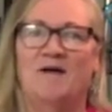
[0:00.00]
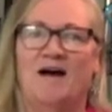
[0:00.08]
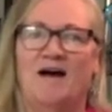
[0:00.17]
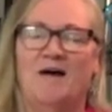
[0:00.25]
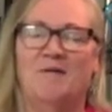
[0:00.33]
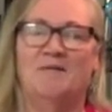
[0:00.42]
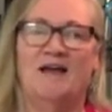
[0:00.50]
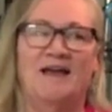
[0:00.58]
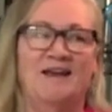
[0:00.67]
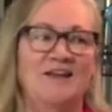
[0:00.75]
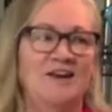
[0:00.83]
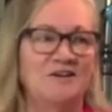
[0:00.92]

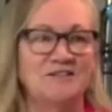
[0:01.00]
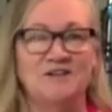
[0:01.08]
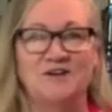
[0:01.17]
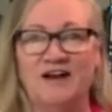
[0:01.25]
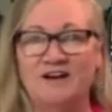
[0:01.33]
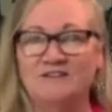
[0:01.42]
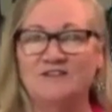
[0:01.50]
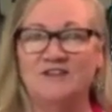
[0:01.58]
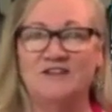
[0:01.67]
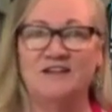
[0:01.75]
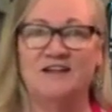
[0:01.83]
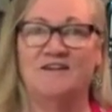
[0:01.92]
And it's a great
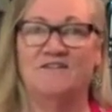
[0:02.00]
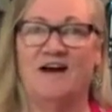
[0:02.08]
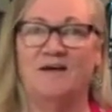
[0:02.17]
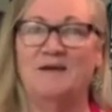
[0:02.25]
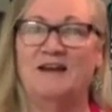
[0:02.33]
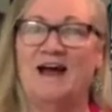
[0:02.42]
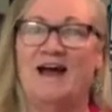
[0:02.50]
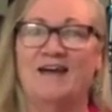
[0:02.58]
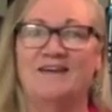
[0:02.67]
alternative. I mean,